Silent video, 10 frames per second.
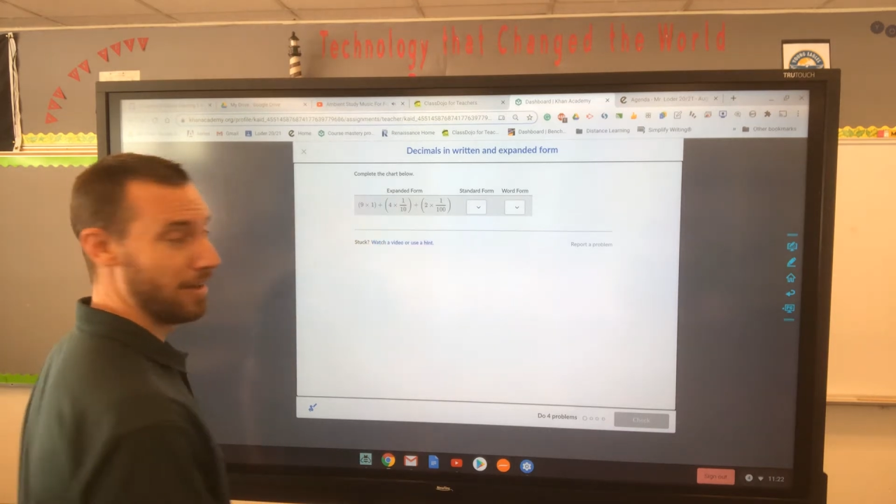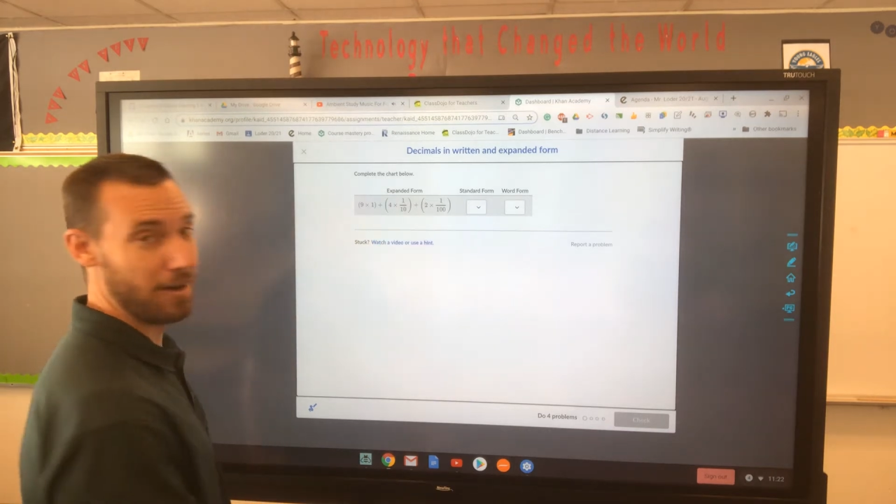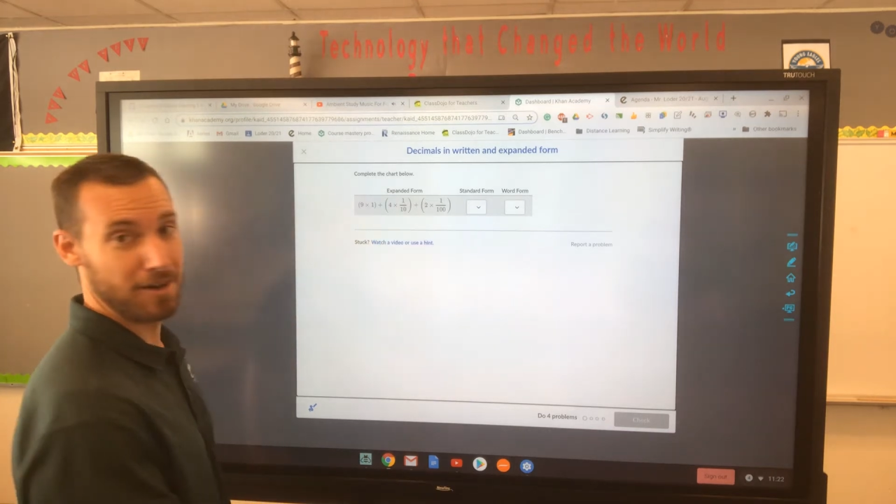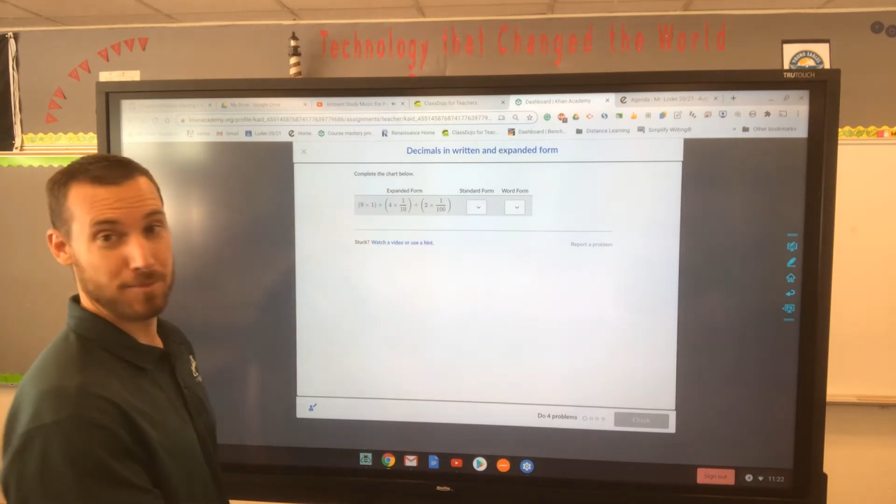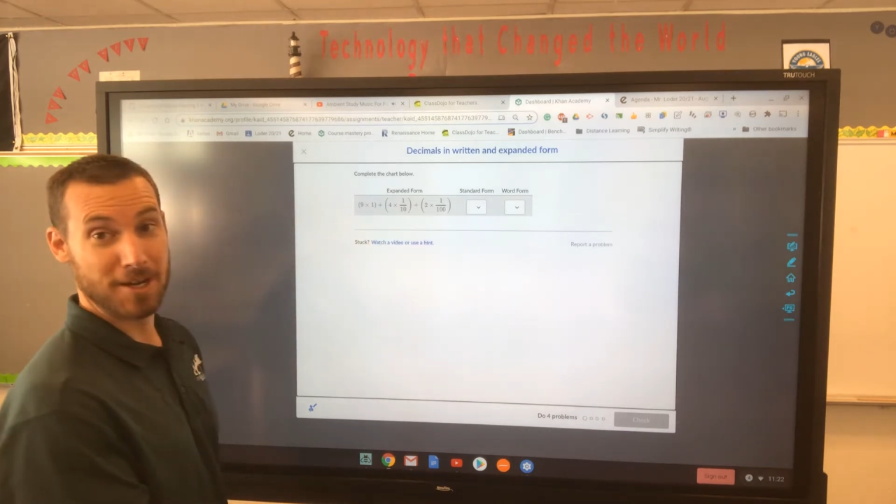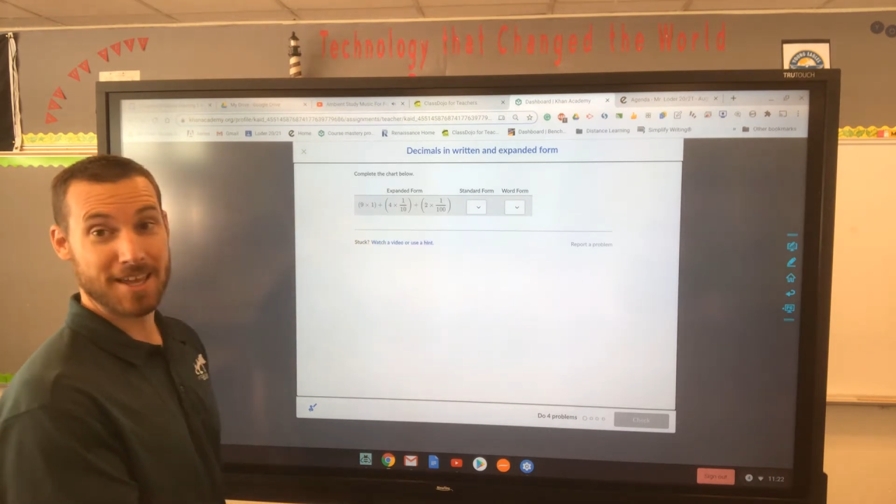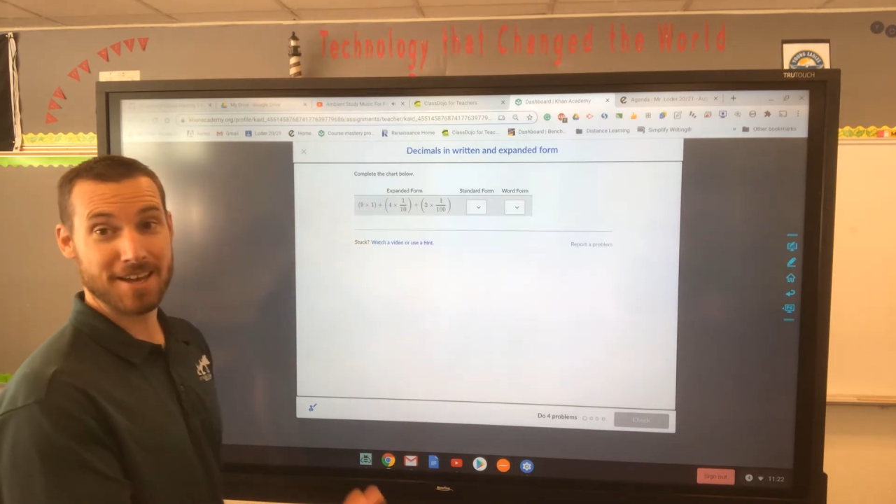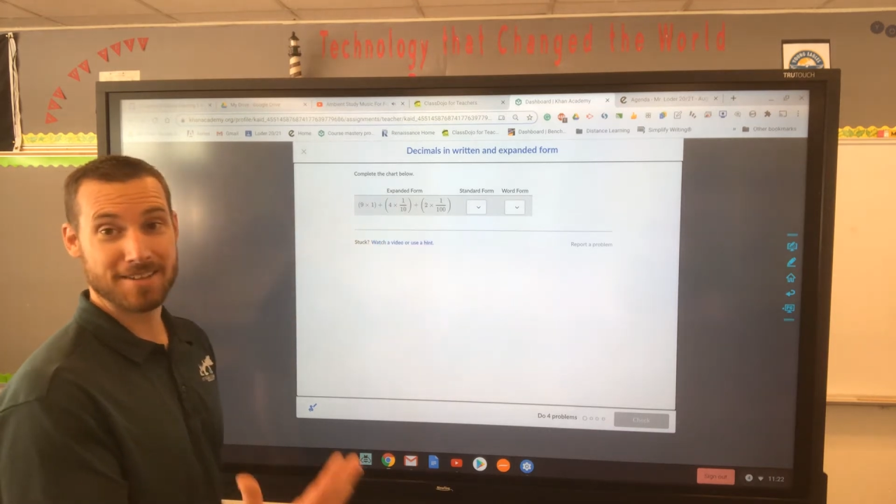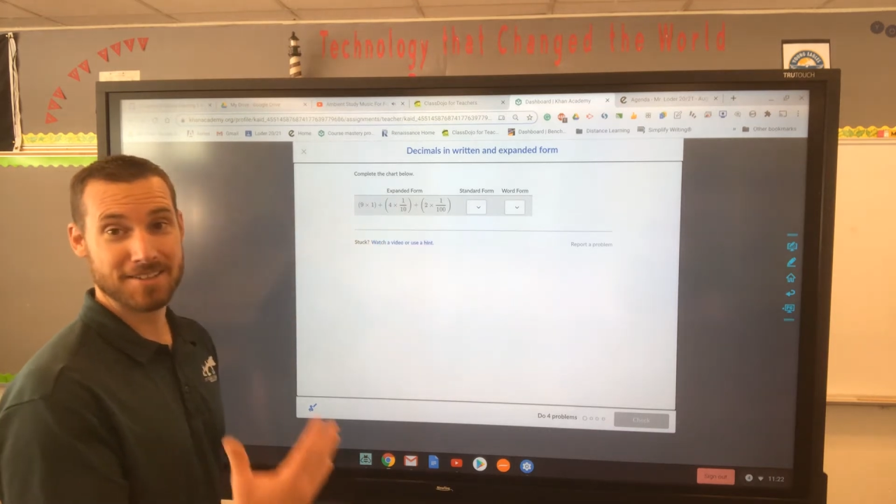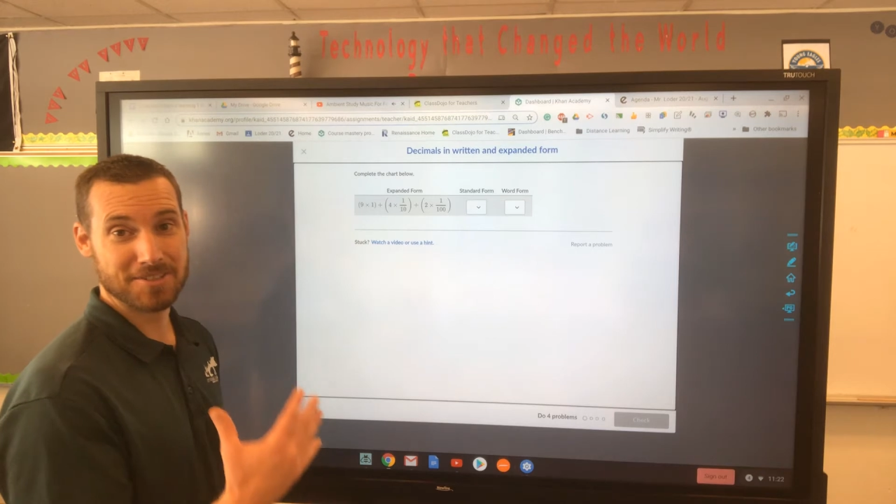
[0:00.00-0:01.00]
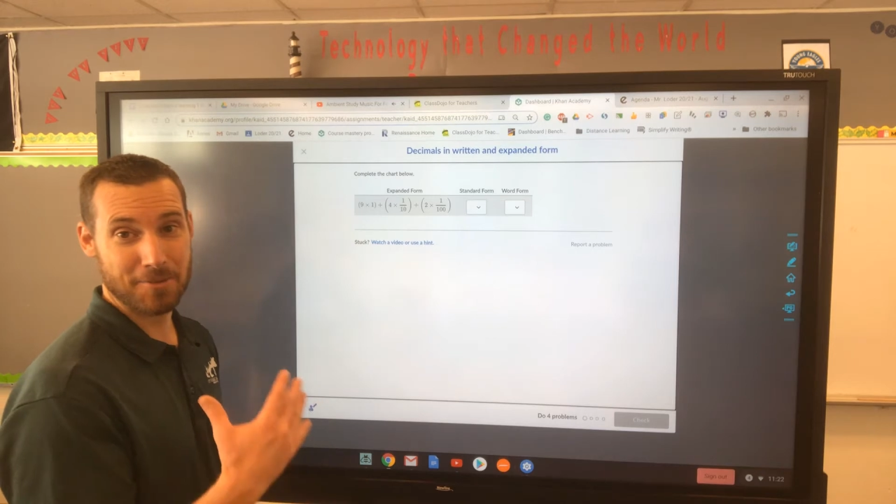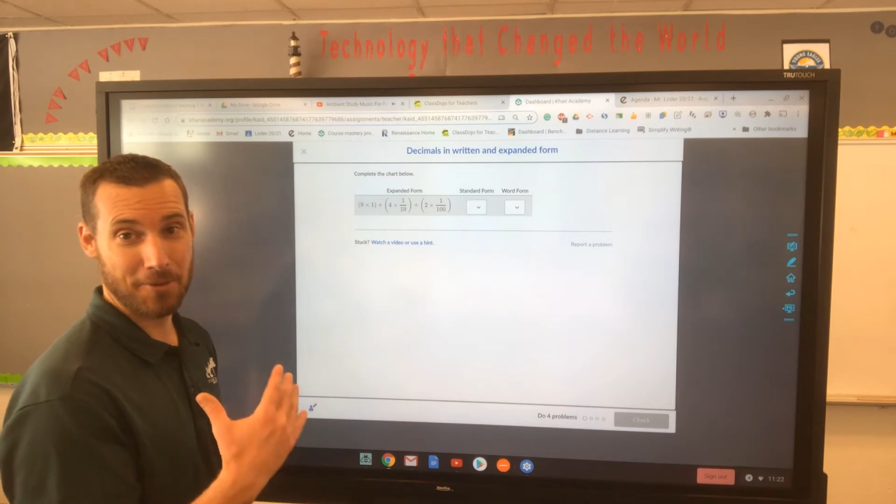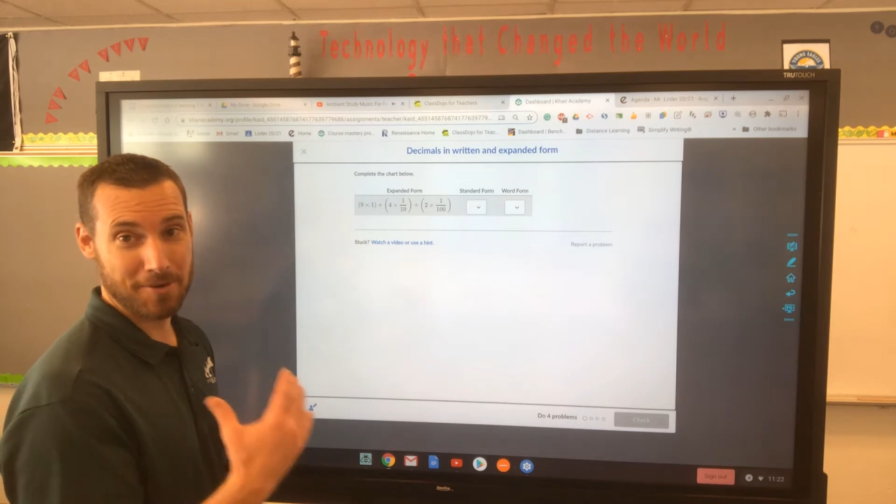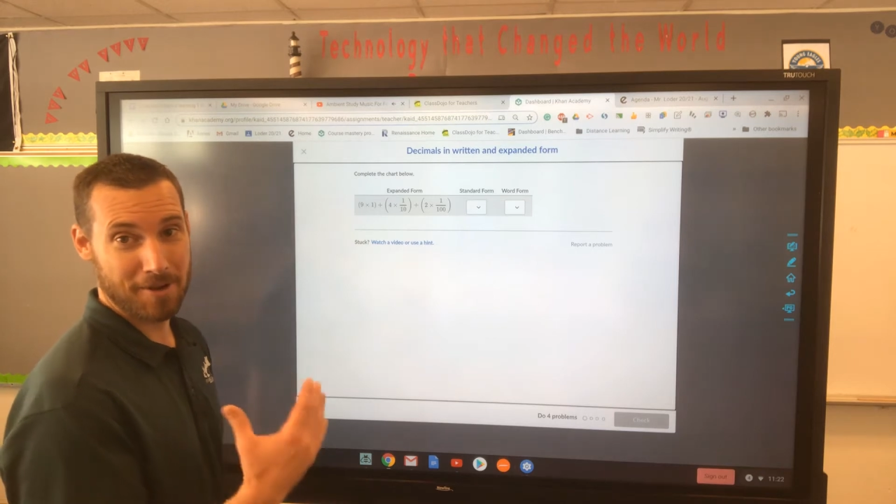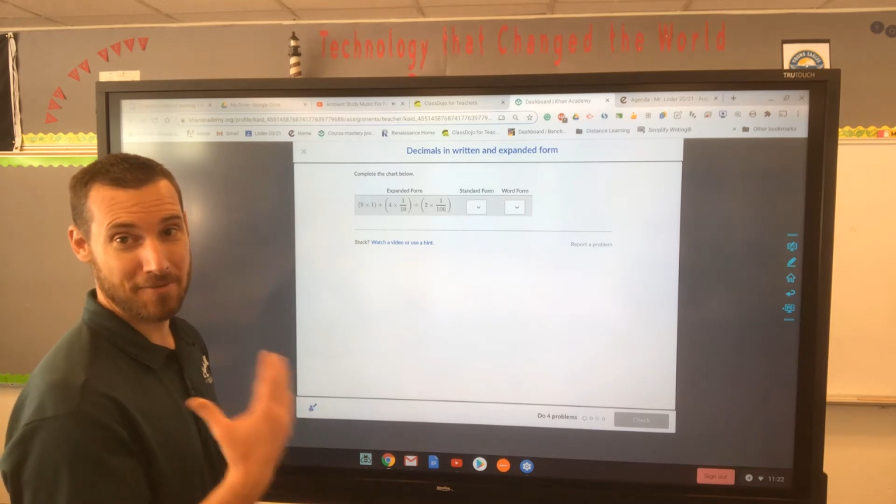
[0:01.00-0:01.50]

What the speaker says: Again, these are one of my